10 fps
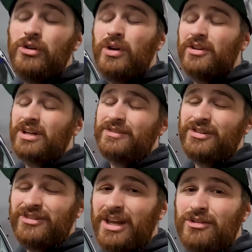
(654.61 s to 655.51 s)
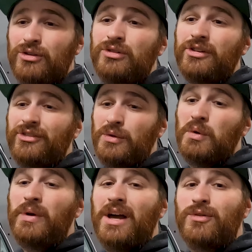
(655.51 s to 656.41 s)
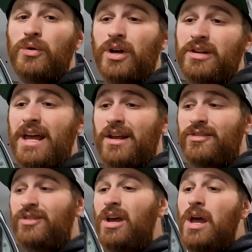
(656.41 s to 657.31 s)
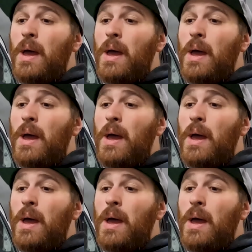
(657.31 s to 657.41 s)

You guys are gonna have to stay tuned to see what we have going on next.